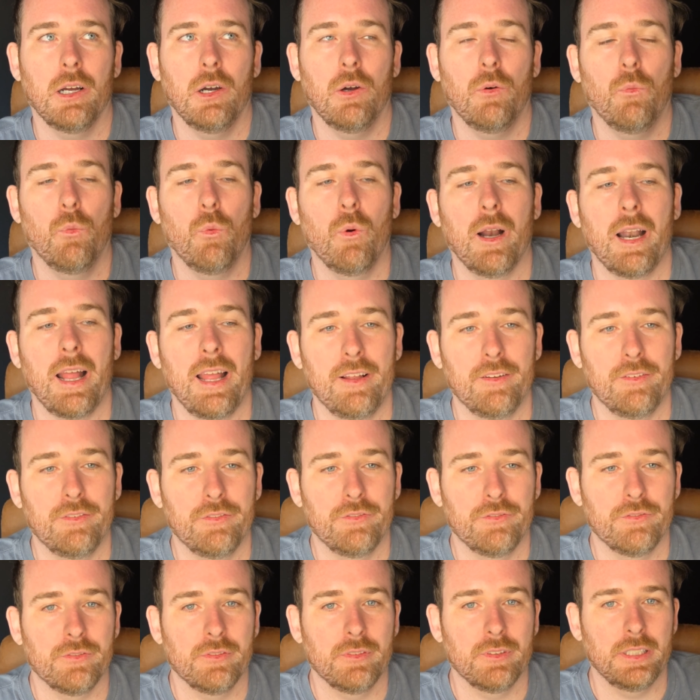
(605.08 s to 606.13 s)
what if
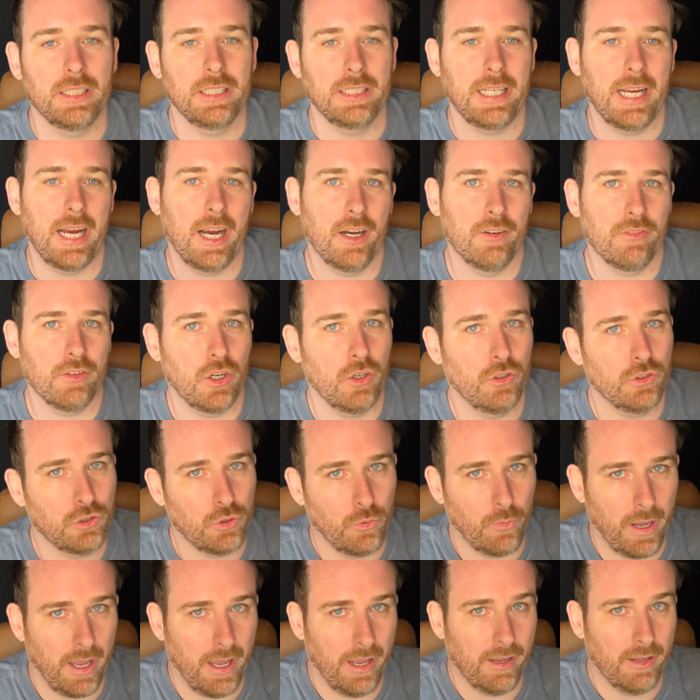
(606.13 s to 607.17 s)
the tariff goes
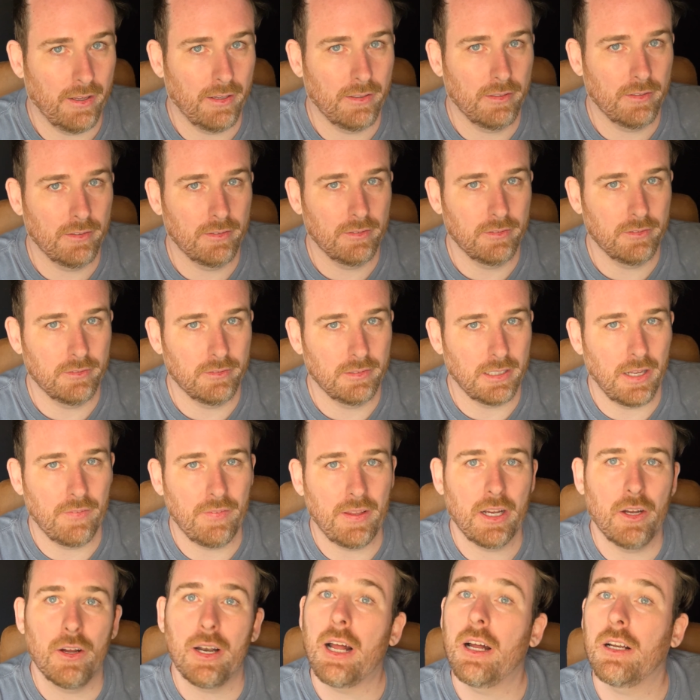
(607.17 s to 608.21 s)
away and they
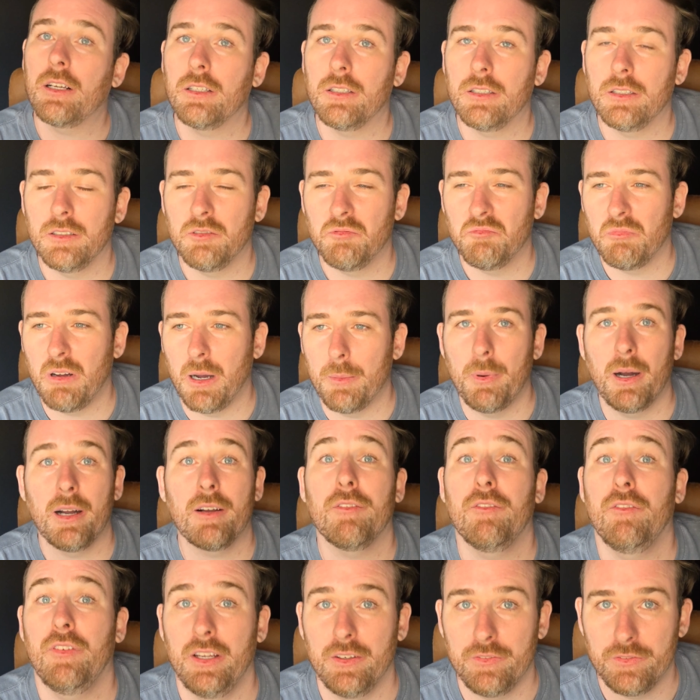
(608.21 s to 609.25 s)
go down to
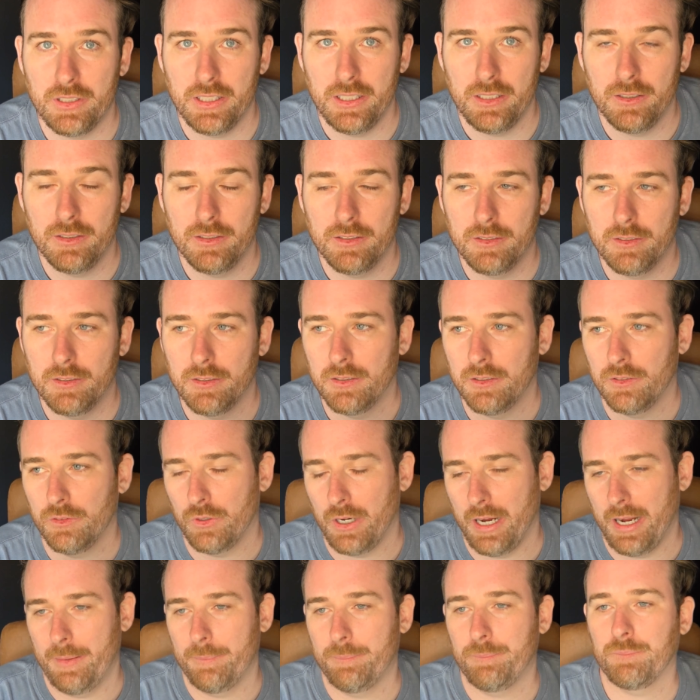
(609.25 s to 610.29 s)
$1.50,
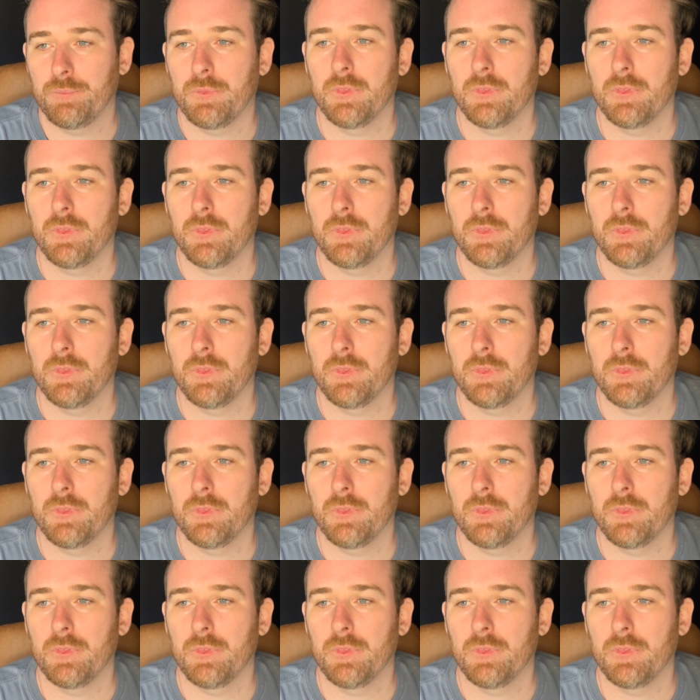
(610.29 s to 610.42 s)
right?